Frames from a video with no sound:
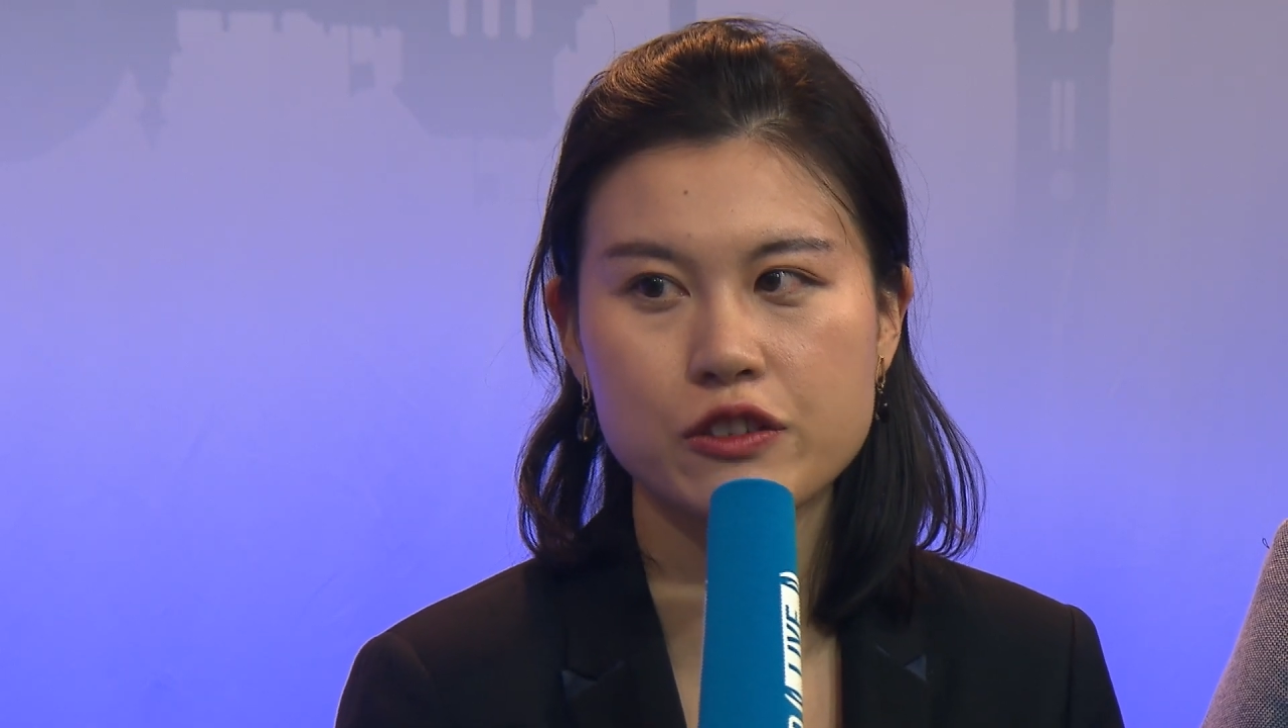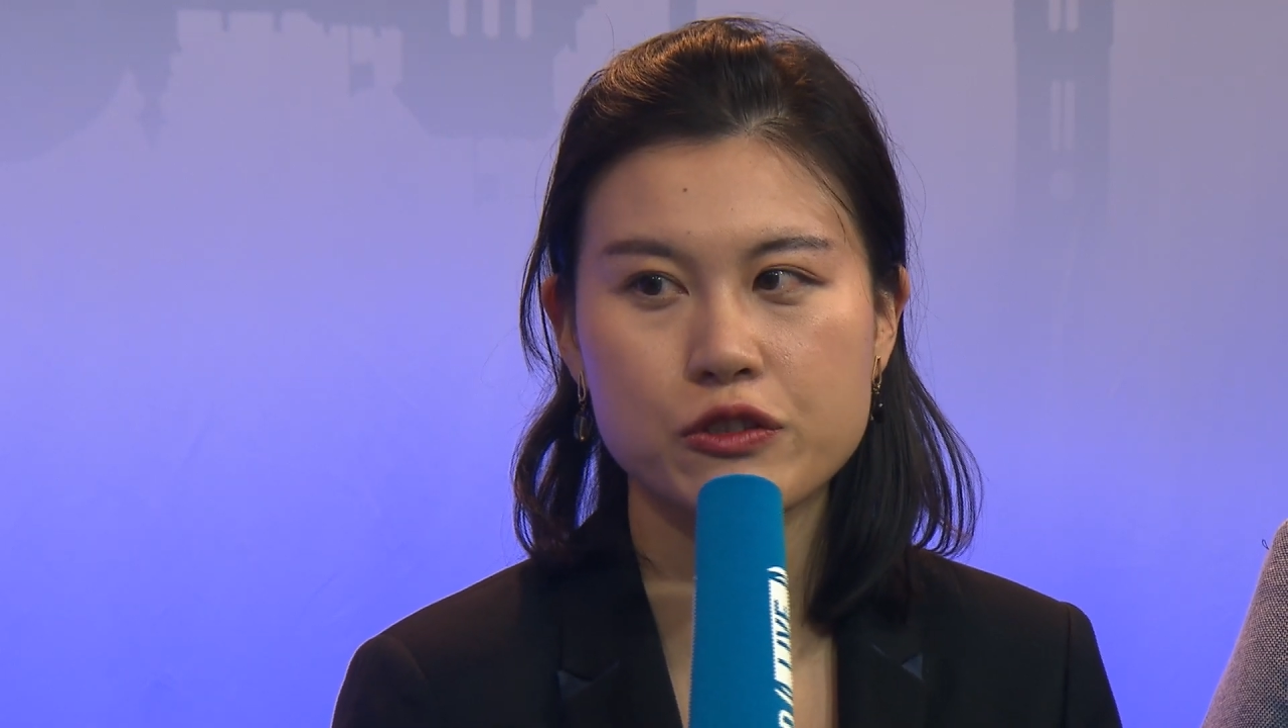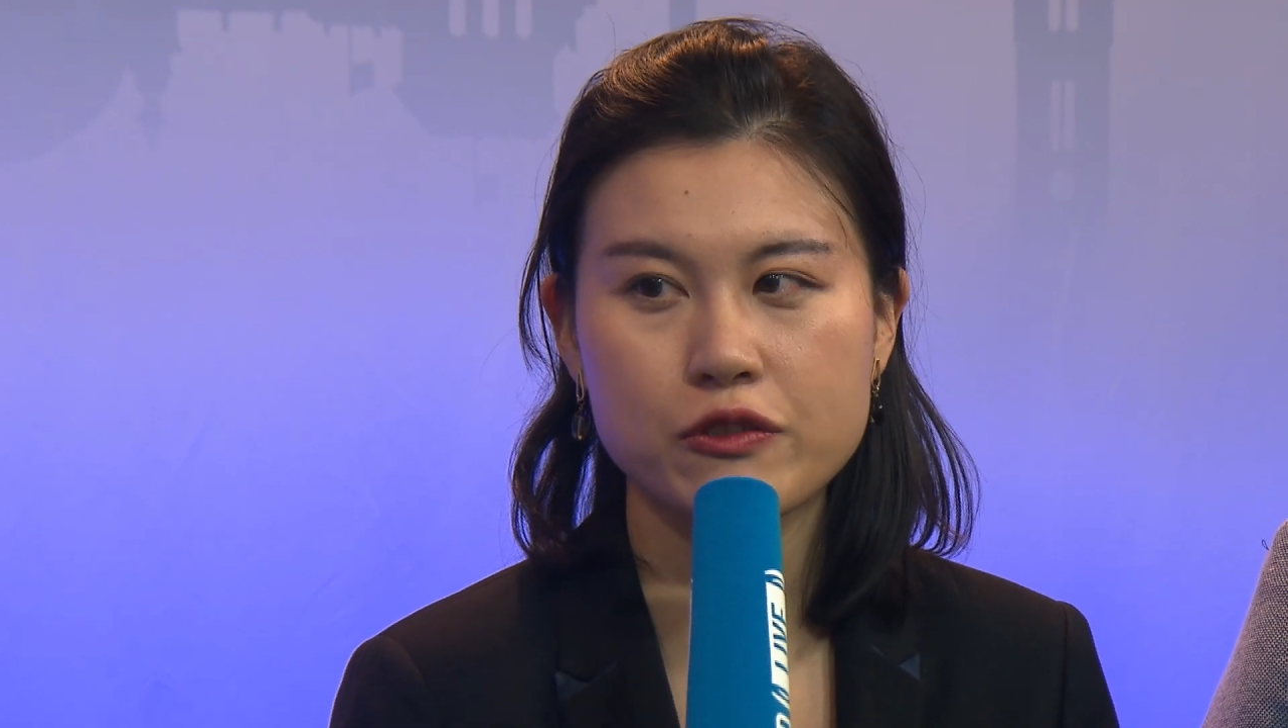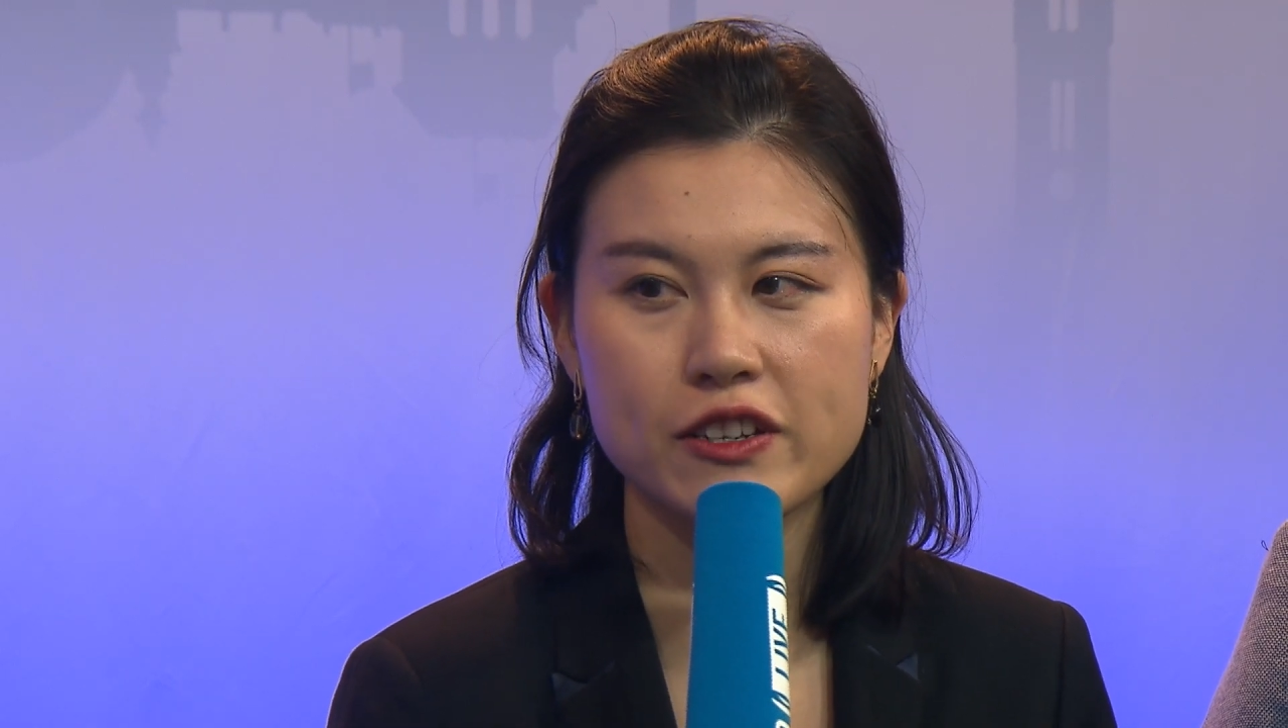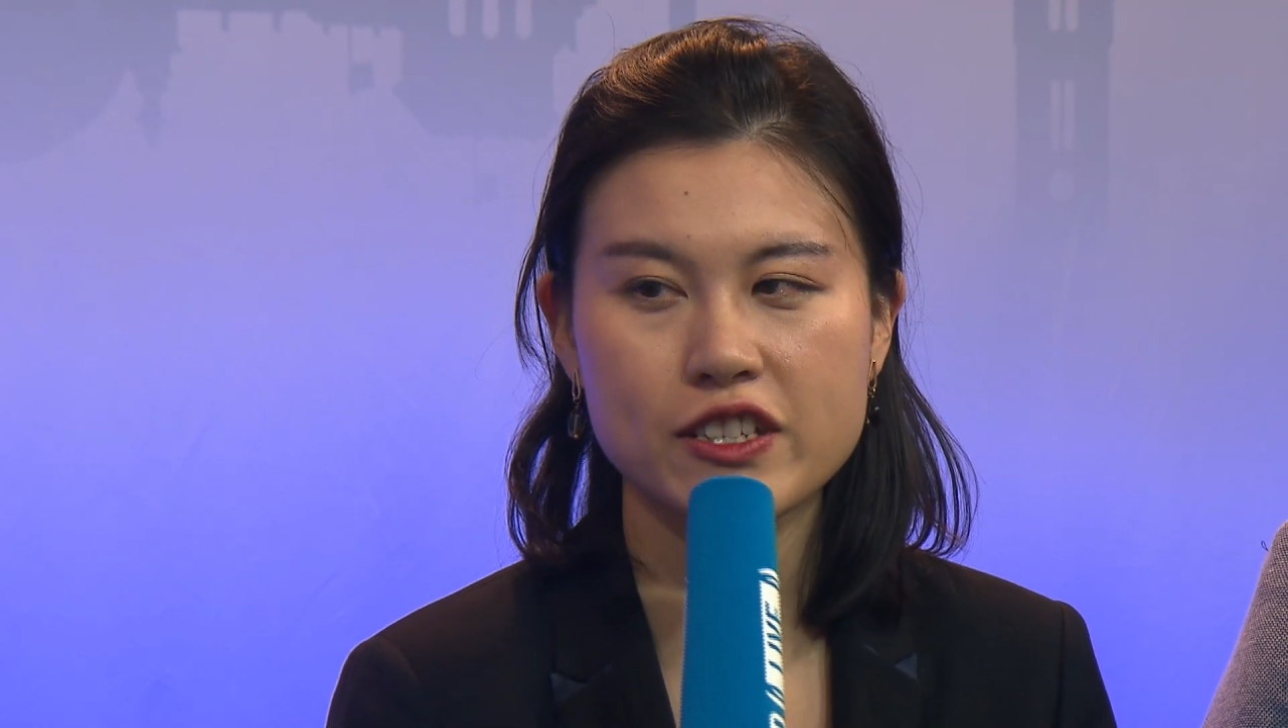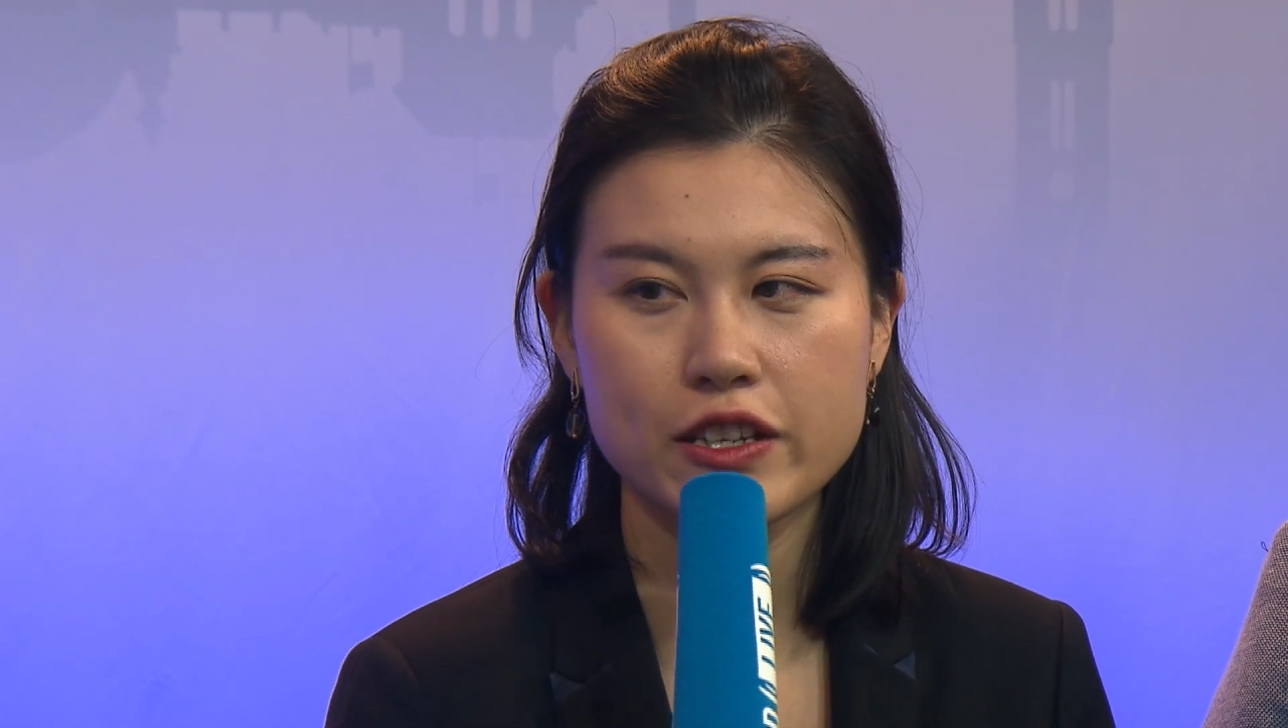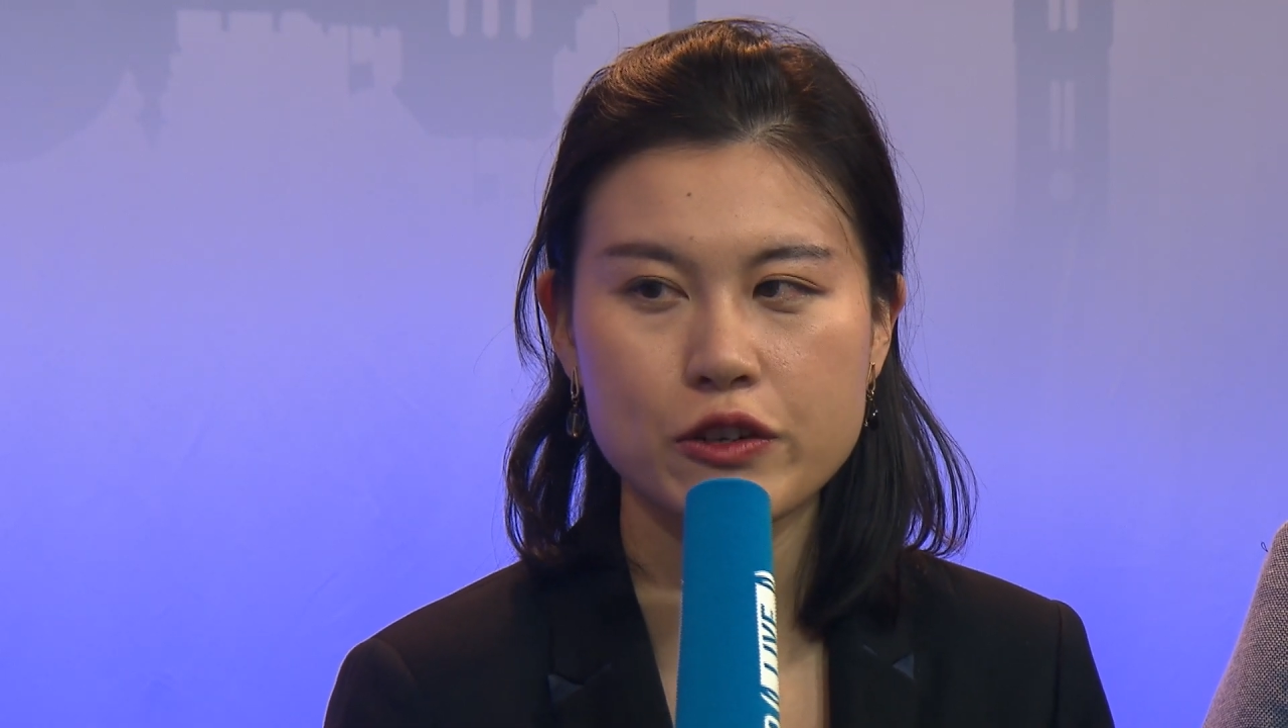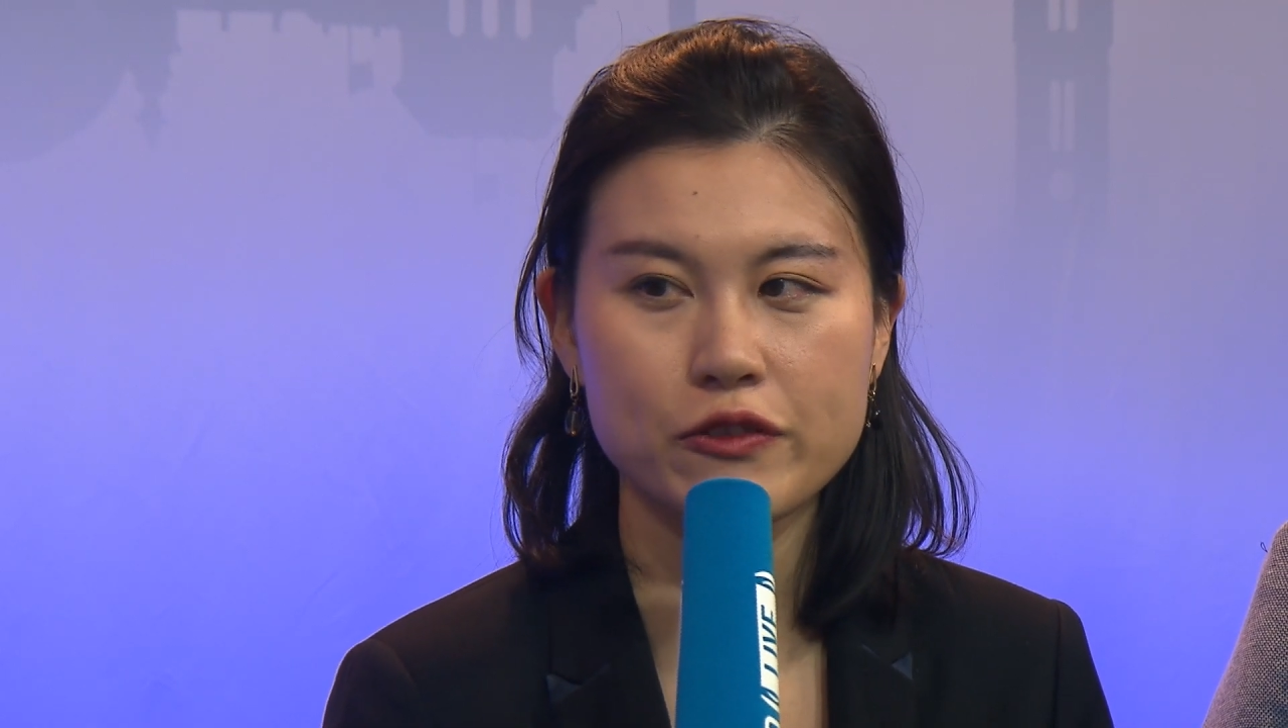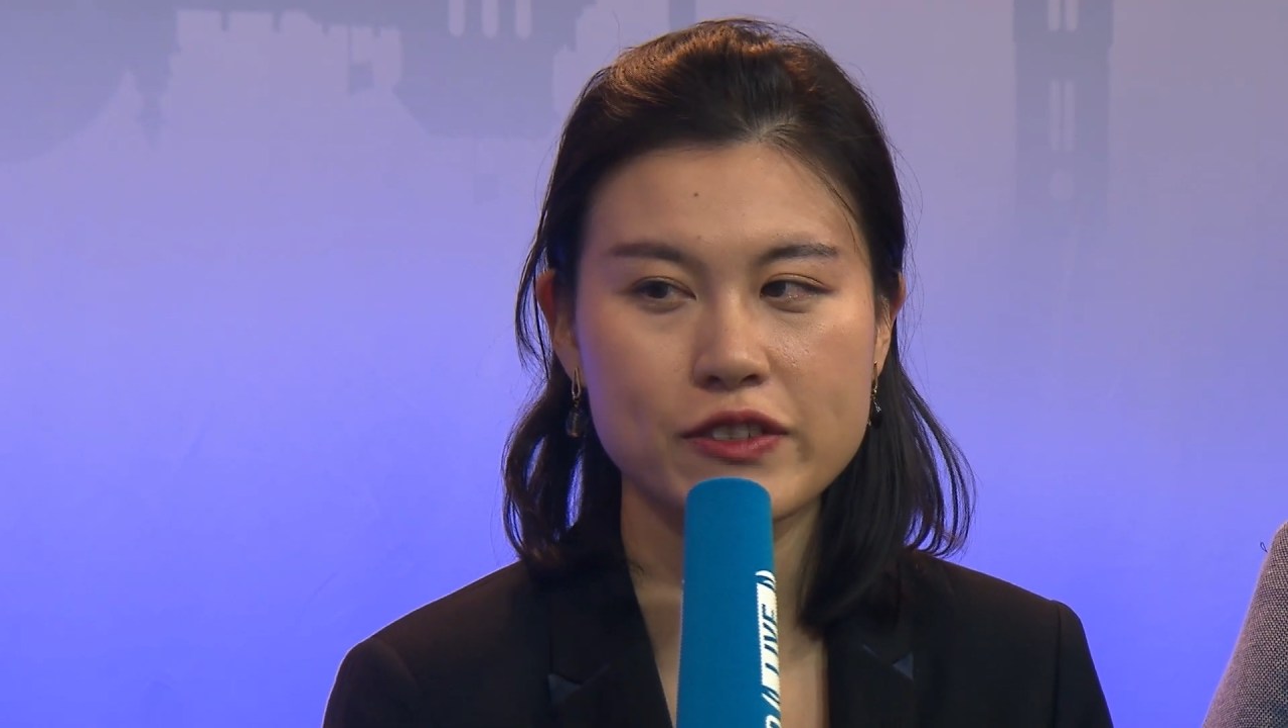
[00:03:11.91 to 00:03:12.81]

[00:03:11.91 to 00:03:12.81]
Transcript: University of